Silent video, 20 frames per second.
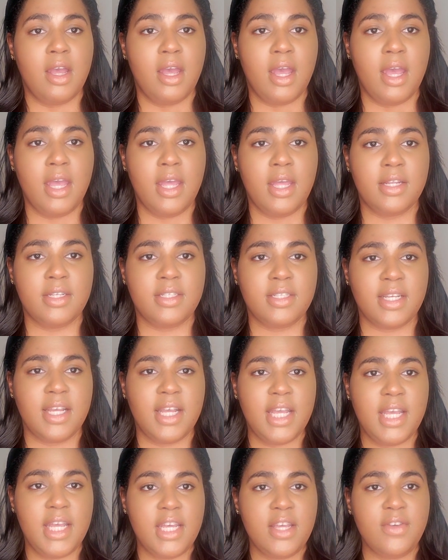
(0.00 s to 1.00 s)
And
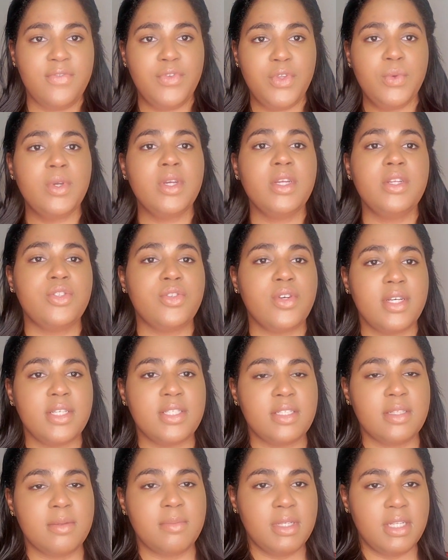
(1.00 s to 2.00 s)
if you can trust
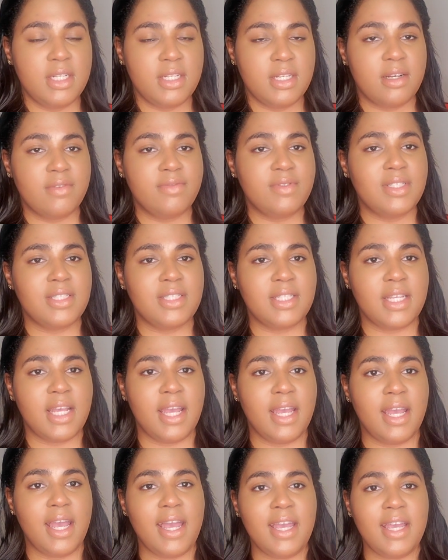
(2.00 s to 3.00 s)
somebody enough to
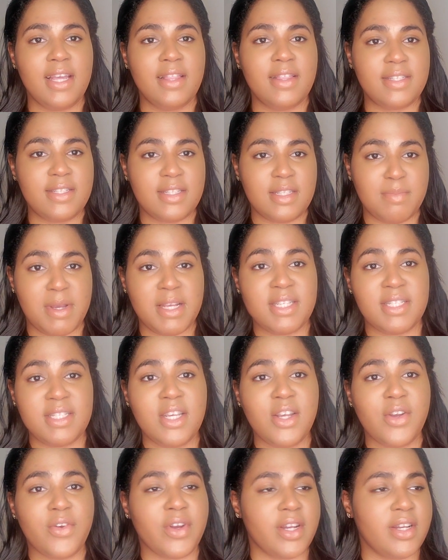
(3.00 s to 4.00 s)
say, hey, this is my
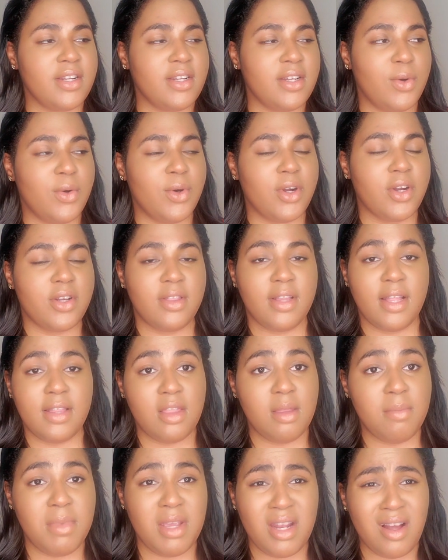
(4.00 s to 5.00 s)
secret, or let
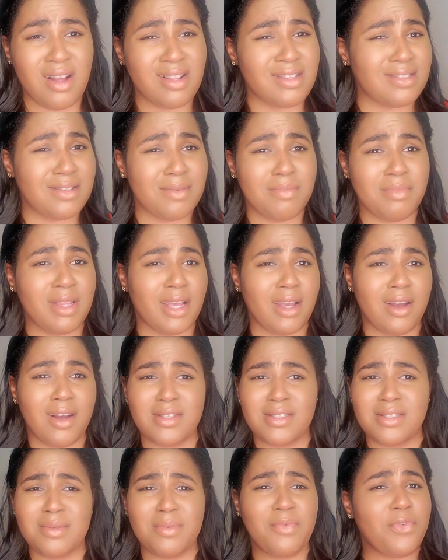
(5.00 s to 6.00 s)
them in on something on
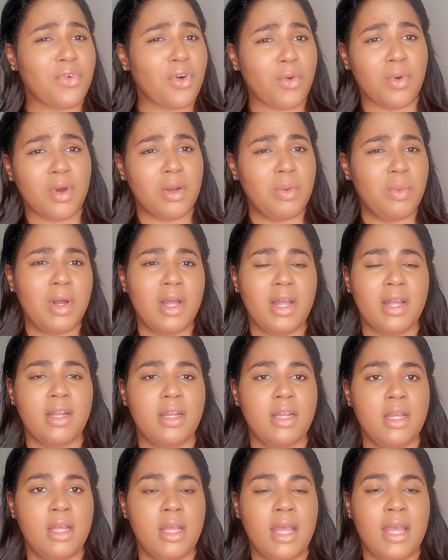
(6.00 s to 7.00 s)
some 411,
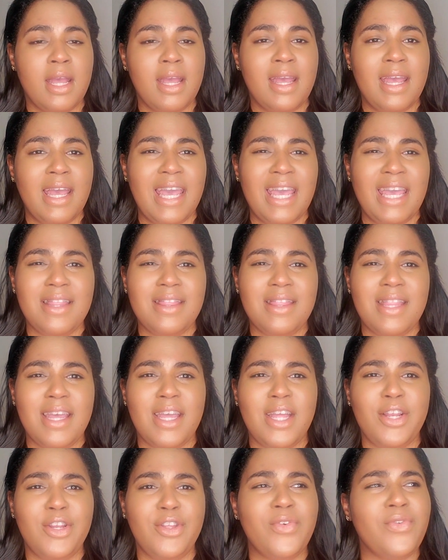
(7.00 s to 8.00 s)
and
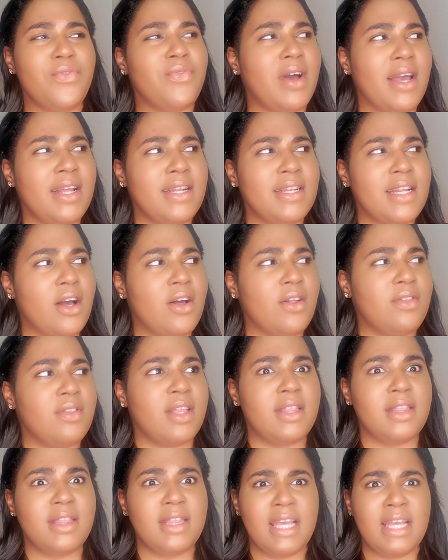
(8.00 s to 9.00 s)
then you find out
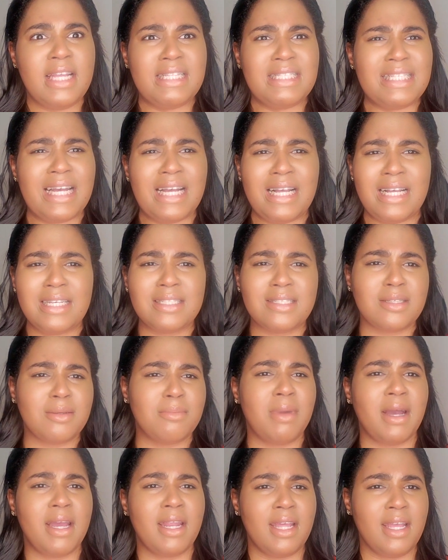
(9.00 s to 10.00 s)
that they tell
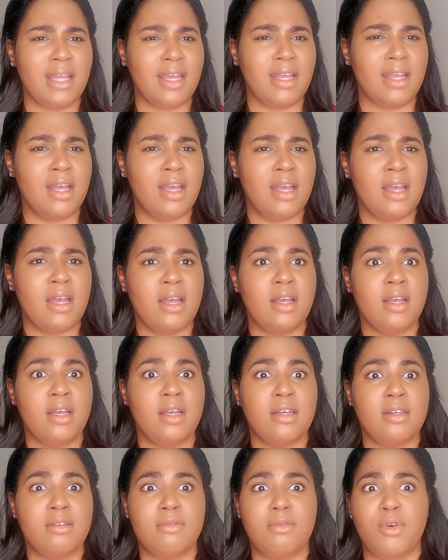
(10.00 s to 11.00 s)
somebody
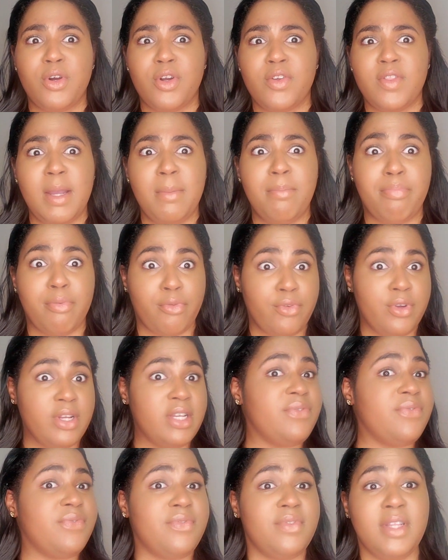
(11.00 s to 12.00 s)
or they
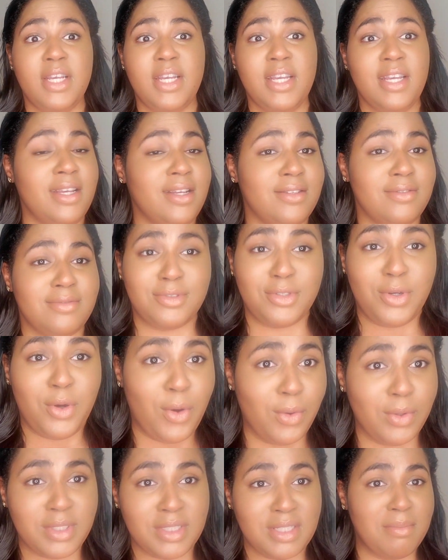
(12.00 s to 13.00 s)
briefly
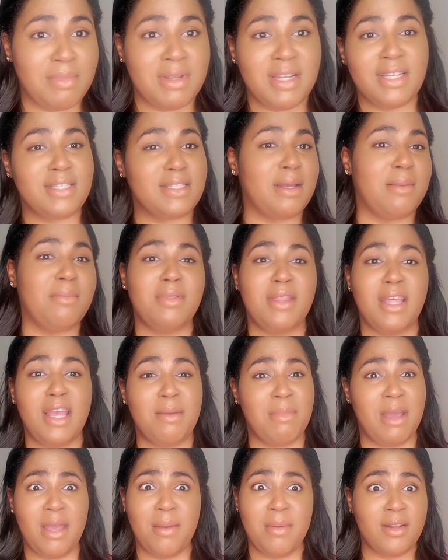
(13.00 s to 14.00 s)
told somebody something,
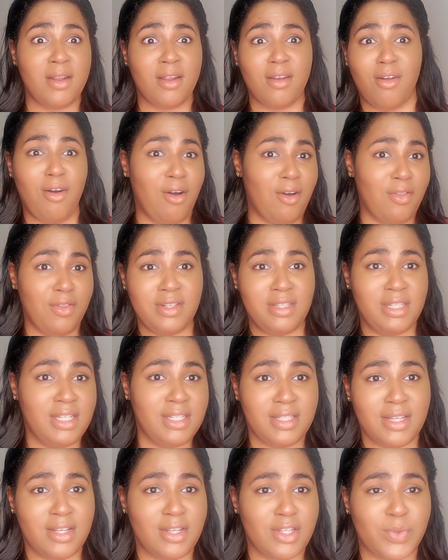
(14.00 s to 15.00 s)
maybe not all the
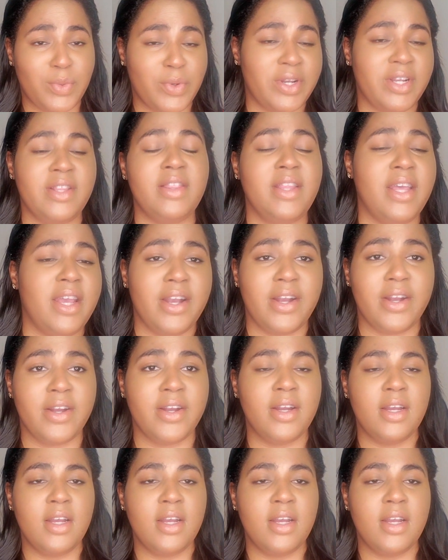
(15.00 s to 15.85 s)
details were in there,